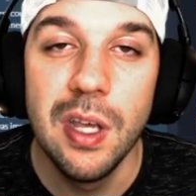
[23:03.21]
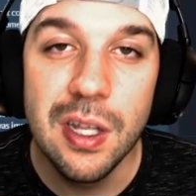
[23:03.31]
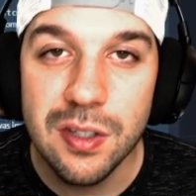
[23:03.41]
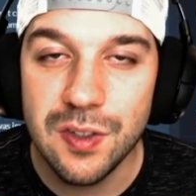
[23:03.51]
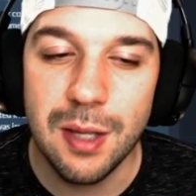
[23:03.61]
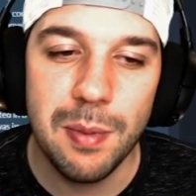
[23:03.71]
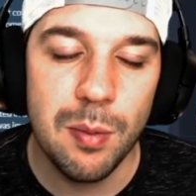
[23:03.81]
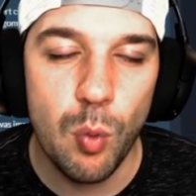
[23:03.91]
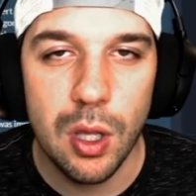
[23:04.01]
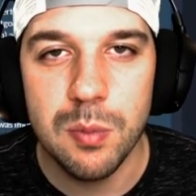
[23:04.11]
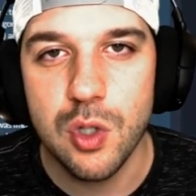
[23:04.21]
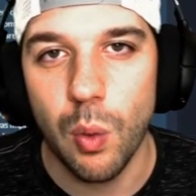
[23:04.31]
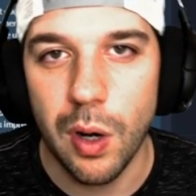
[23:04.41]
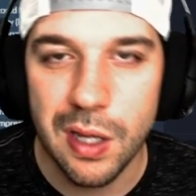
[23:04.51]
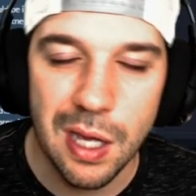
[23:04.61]
to Damien Williams, who
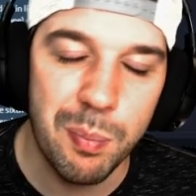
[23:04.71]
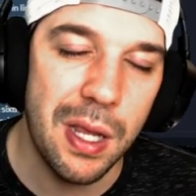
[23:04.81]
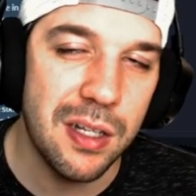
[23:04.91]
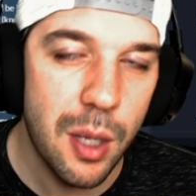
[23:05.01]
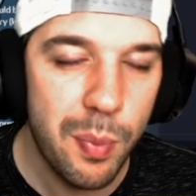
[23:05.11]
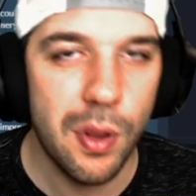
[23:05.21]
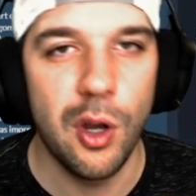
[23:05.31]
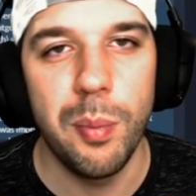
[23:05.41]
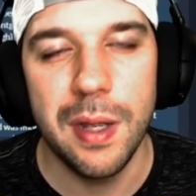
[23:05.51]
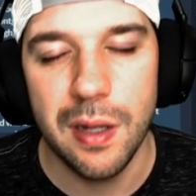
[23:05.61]
already got banged up a little bit.